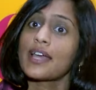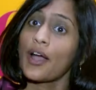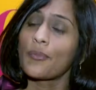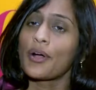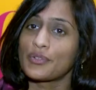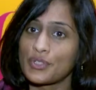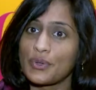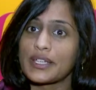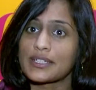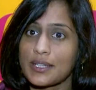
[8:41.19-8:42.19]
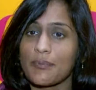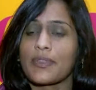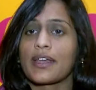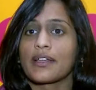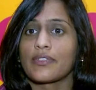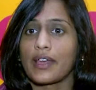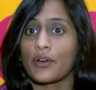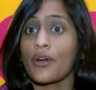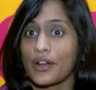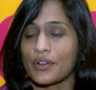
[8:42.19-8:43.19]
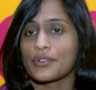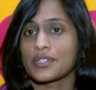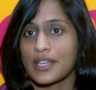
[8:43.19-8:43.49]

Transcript: how about doing something that chronicles